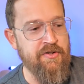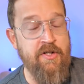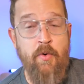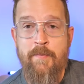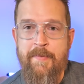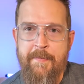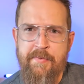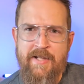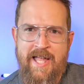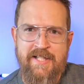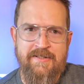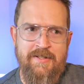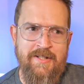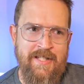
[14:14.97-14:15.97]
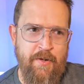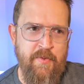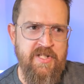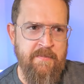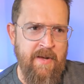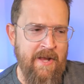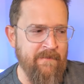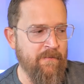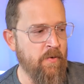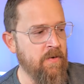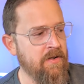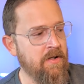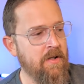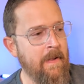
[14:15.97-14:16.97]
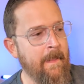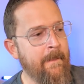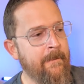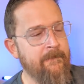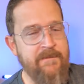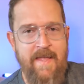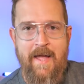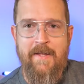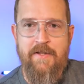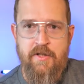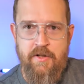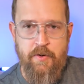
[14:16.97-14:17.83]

So when people ask, do you get what you pay for? Yeah, you